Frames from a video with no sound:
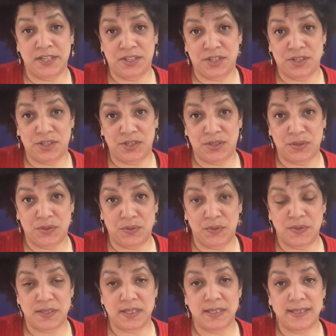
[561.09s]
to do,
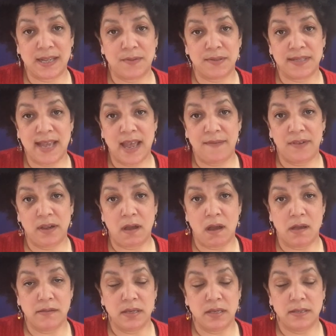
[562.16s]
since I was having
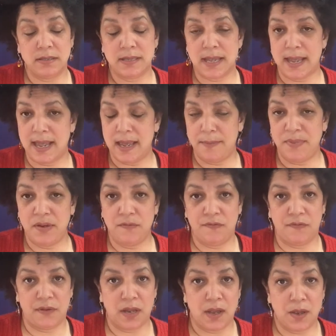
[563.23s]
all these ebb and
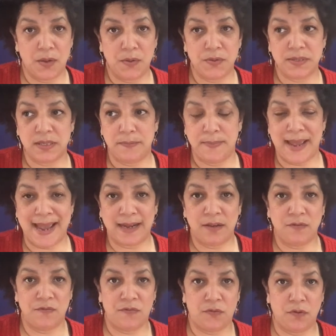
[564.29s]
flows and back
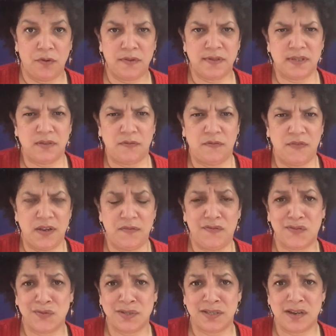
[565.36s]
and forths and
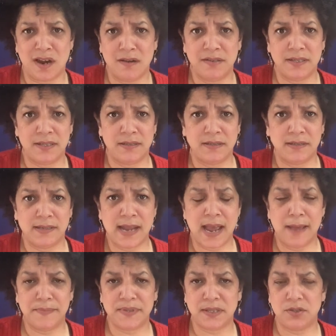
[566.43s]
fitful starts and
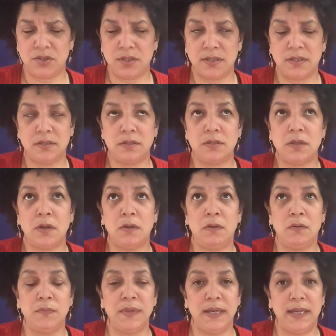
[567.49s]
stops and just
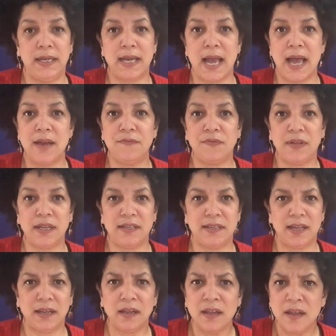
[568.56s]
so many conflicting